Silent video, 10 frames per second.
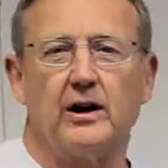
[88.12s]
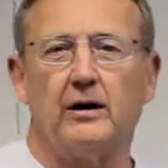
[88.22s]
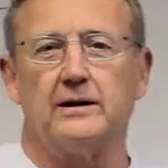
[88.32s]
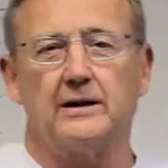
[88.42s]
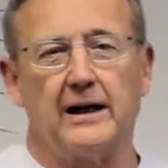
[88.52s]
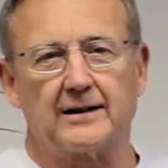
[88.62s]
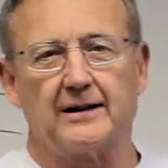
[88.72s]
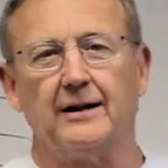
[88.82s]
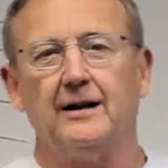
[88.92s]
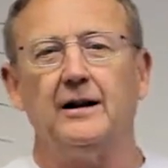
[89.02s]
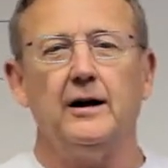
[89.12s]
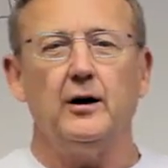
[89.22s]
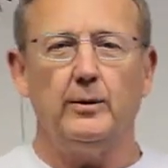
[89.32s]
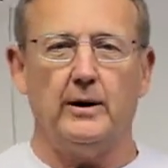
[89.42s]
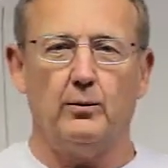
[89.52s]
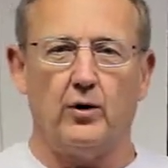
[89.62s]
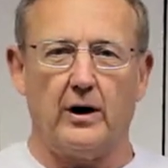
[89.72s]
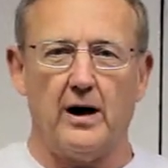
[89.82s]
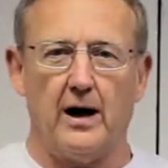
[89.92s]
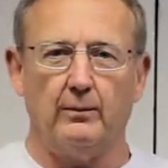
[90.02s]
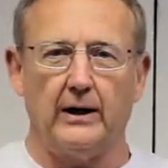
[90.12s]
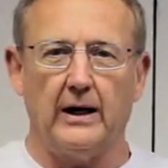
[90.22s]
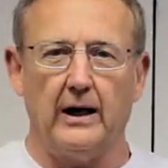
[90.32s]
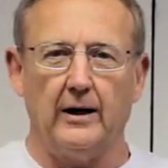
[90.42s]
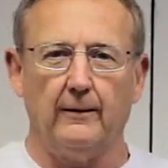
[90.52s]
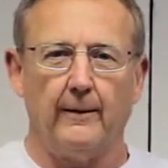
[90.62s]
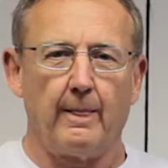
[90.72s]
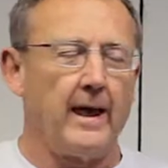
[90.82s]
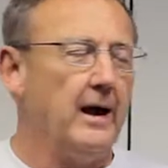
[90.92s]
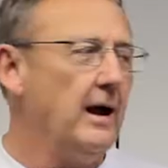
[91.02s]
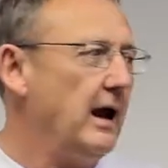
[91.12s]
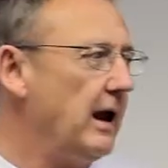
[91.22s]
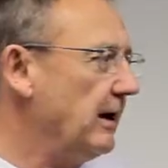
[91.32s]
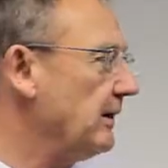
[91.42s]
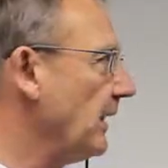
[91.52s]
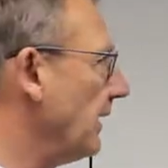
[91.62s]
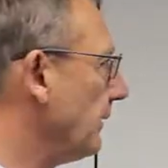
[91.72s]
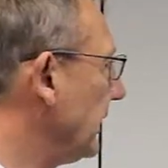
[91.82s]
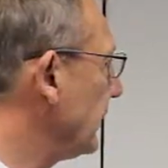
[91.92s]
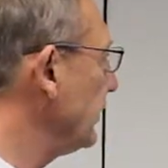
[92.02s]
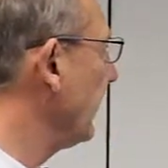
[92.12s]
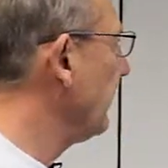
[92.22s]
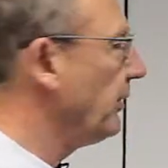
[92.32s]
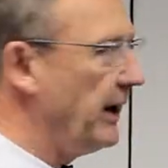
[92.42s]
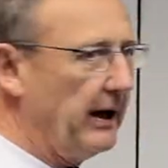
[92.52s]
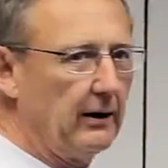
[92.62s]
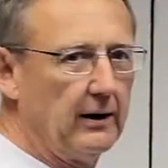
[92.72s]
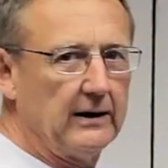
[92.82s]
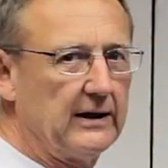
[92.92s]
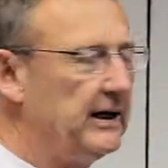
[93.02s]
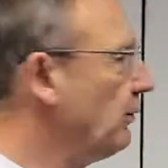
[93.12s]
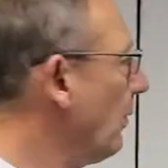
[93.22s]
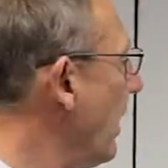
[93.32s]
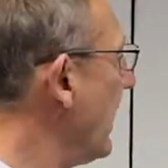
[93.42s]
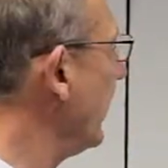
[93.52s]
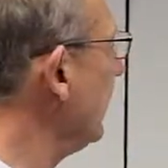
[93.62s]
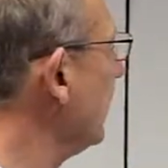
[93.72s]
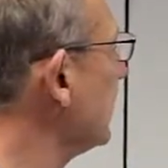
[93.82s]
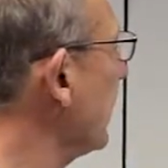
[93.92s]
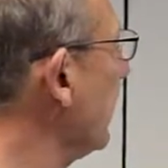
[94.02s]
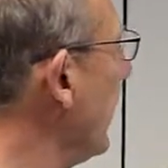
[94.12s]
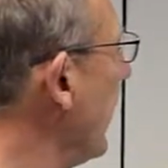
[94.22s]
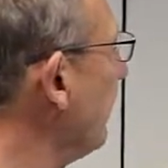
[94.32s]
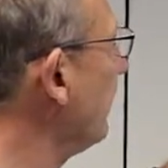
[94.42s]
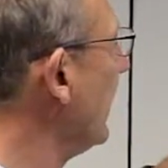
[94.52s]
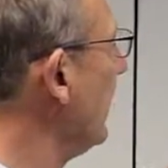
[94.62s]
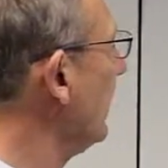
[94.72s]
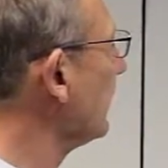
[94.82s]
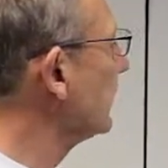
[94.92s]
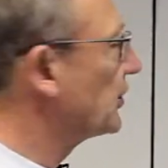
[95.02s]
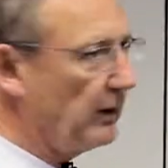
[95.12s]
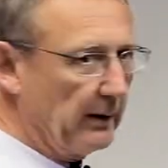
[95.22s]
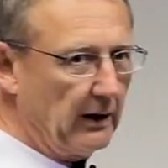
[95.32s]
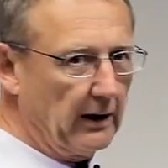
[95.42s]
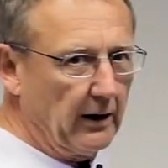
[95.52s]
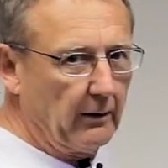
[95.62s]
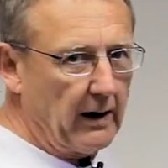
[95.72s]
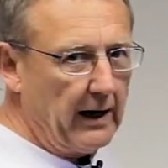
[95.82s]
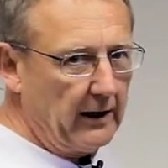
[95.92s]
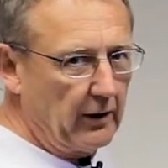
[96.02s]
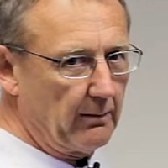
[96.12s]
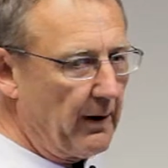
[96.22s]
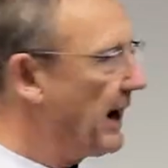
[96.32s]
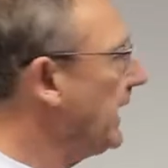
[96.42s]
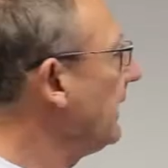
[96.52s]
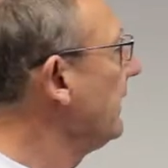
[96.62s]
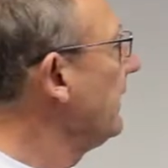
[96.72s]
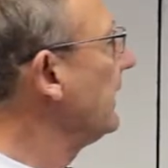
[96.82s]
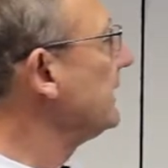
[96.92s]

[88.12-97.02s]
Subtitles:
areas, it gets a little bit more complicated. And because you got to plan, T1 is going to have your swim gear, right, and your bike, and